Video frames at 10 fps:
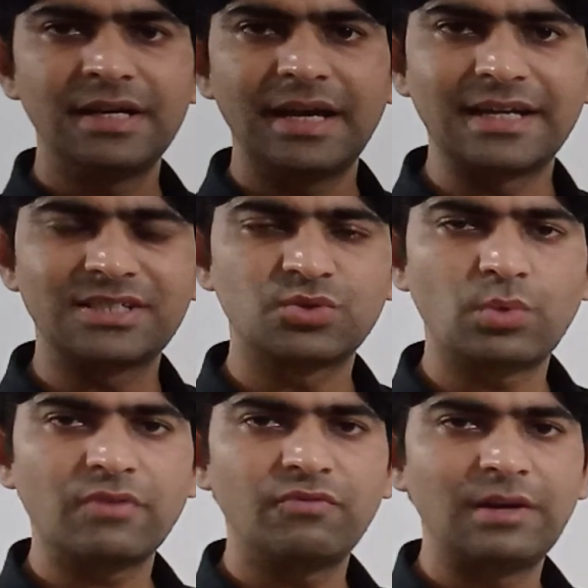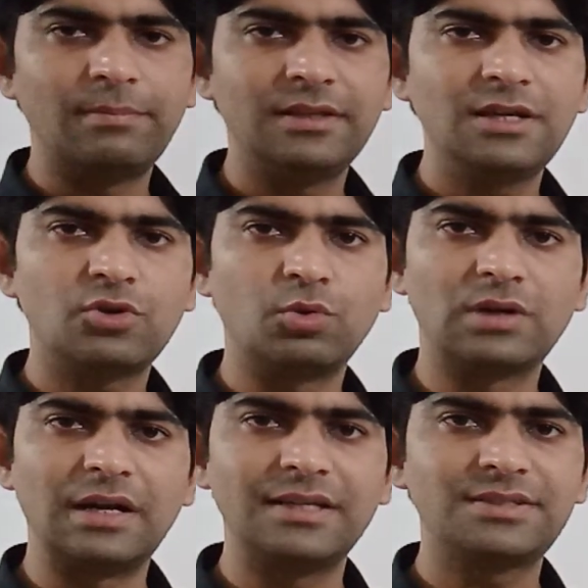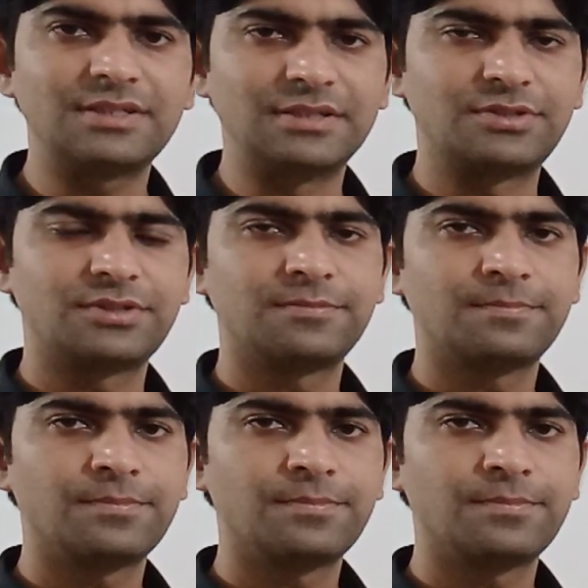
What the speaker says: x1 will be the total distance.